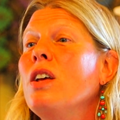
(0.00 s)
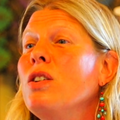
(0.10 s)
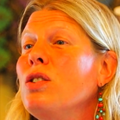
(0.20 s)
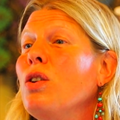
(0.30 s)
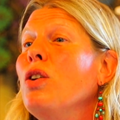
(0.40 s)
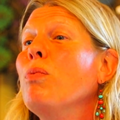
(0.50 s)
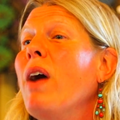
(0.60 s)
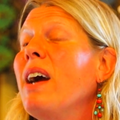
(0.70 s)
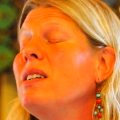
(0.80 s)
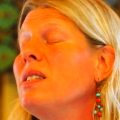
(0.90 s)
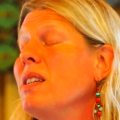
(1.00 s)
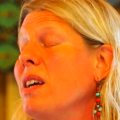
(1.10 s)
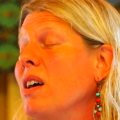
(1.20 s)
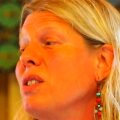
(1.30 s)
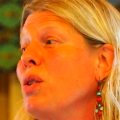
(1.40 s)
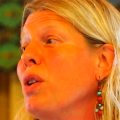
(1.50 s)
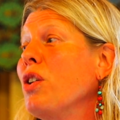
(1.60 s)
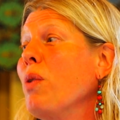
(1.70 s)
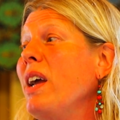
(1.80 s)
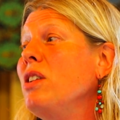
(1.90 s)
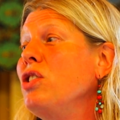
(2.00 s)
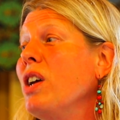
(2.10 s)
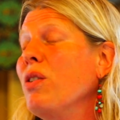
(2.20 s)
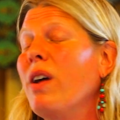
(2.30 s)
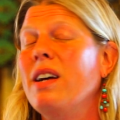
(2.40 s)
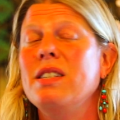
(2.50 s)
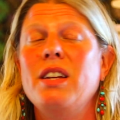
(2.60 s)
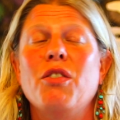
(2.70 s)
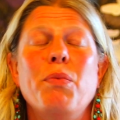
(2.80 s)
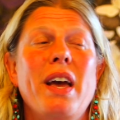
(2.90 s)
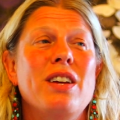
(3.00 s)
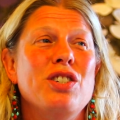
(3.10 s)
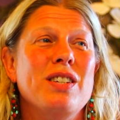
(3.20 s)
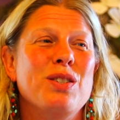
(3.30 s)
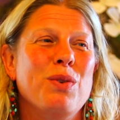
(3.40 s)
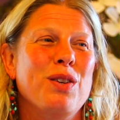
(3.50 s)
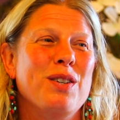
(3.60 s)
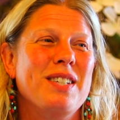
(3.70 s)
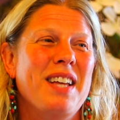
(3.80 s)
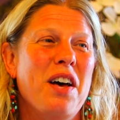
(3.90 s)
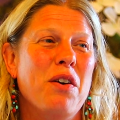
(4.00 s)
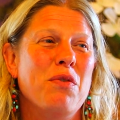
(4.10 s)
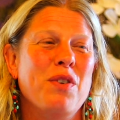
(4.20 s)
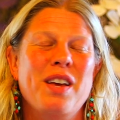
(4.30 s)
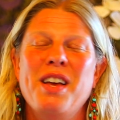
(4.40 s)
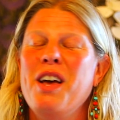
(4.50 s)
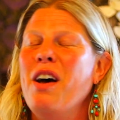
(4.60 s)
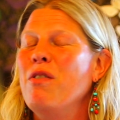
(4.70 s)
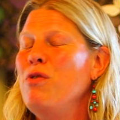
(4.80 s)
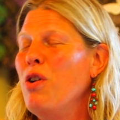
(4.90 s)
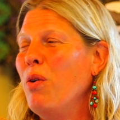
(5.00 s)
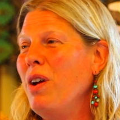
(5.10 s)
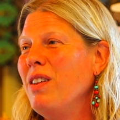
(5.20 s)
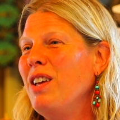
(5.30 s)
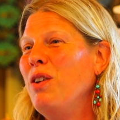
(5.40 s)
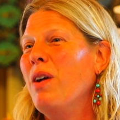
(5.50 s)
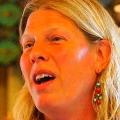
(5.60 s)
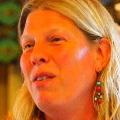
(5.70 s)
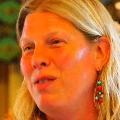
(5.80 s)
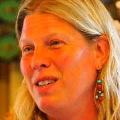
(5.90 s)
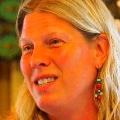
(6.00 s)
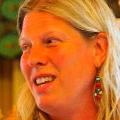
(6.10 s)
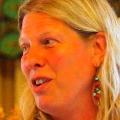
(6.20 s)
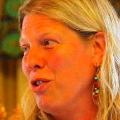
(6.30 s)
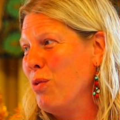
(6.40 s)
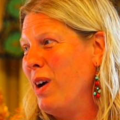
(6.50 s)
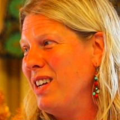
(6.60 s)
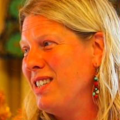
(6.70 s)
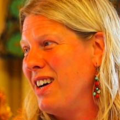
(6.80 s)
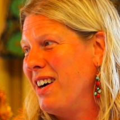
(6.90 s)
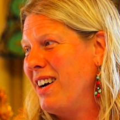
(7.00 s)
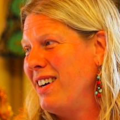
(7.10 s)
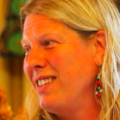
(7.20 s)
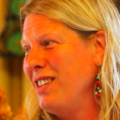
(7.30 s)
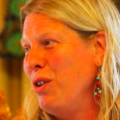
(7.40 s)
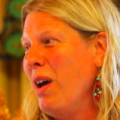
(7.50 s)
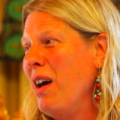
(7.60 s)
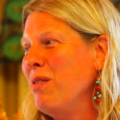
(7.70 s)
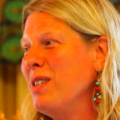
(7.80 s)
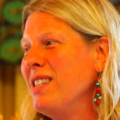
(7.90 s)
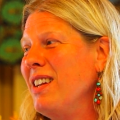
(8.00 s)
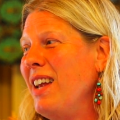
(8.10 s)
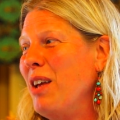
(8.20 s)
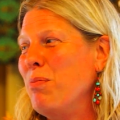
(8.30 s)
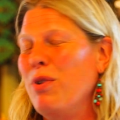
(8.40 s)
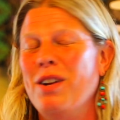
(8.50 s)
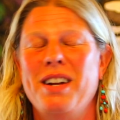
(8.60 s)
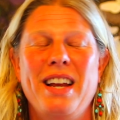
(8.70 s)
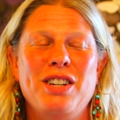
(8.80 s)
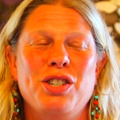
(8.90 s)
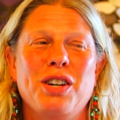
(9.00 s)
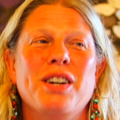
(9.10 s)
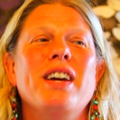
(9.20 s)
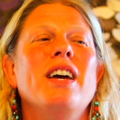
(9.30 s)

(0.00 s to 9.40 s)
So you're practicing also a great generosity of patience with yourself, of knowing that you have this inner white Tara, you have this innate Buddha nature,